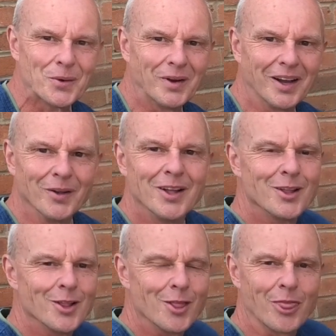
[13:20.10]
Well,
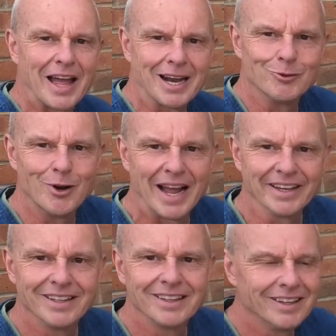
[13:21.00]
that
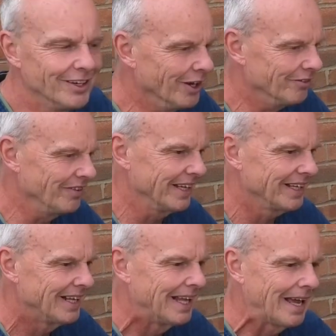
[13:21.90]
ran lovely.
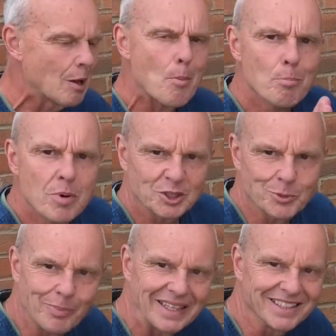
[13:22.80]

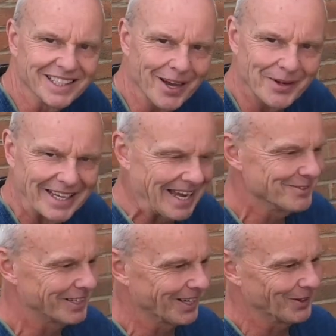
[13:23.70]
Much better going
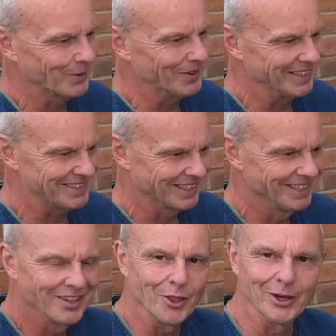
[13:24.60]
counterclockwise
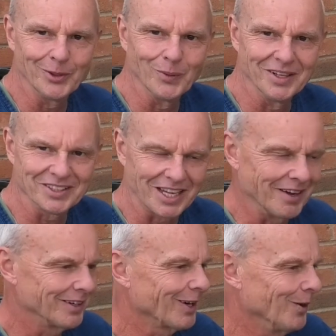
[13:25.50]
than it was
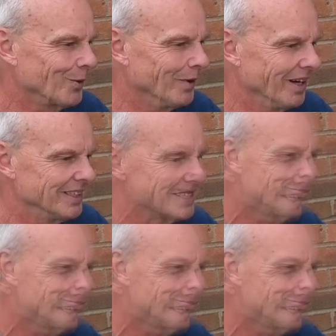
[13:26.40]
going clockwise.